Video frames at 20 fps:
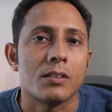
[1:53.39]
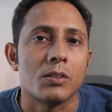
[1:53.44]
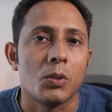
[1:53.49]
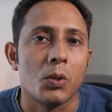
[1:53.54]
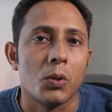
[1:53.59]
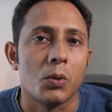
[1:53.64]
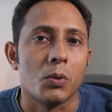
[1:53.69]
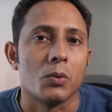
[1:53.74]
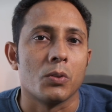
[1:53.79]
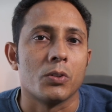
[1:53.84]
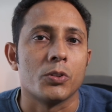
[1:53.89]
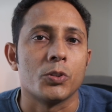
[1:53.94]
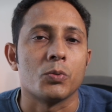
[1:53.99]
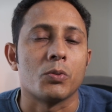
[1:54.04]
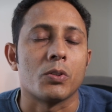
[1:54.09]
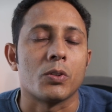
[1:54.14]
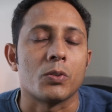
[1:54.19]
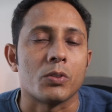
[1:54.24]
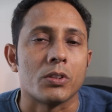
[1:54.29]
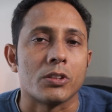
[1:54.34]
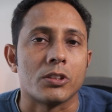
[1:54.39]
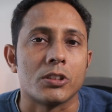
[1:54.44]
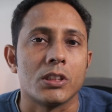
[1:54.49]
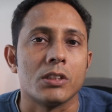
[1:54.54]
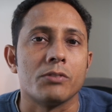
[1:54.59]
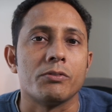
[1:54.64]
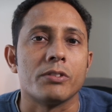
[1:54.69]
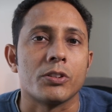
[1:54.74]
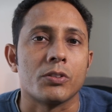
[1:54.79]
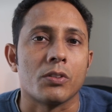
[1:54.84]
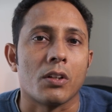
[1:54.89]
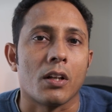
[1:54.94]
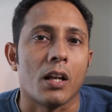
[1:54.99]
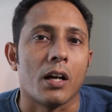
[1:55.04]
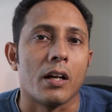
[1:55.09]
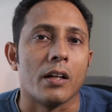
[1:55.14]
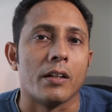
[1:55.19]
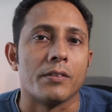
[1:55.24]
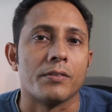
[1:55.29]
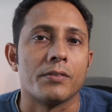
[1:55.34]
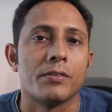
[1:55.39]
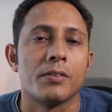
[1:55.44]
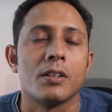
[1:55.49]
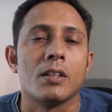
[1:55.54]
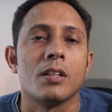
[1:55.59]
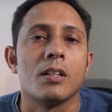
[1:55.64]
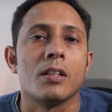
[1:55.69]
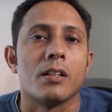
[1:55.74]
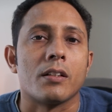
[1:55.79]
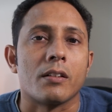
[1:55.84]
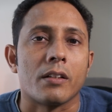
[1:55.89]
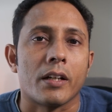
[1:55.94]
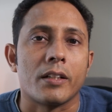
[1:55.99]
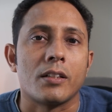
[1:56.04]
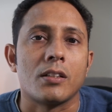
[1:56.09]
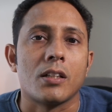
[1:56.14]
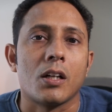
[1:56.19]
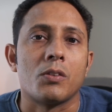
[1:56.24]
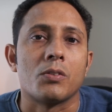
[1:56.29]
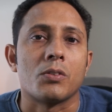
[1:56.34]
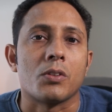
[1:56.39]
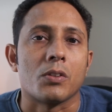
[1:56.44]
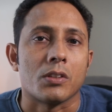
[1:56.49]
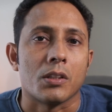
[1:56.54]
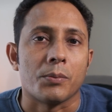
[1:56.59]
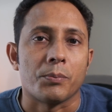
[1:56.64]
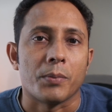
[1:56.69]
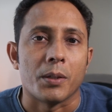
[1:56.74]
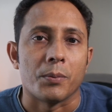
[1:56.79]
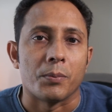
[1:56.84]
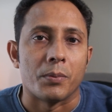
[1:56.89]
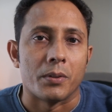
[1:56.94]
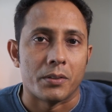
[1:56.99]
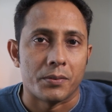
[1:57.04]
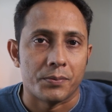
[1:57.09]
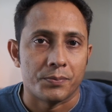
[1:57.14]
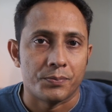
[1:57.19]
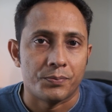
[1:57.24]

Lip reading: goal you want to achieve in your life, write down on the paper.